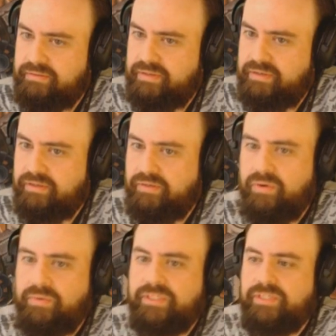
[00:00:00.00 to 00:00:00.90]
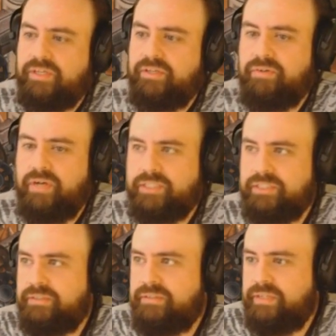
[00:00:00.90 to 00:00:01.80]
Although, what was his other
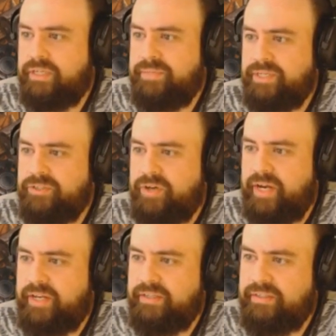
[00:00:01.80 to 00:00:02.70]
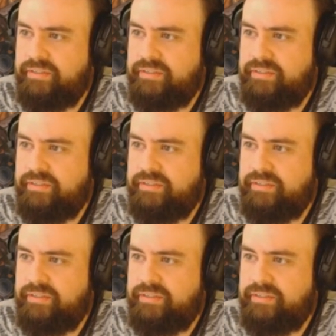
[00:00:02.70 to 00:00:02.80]
rush? It could be a dragon.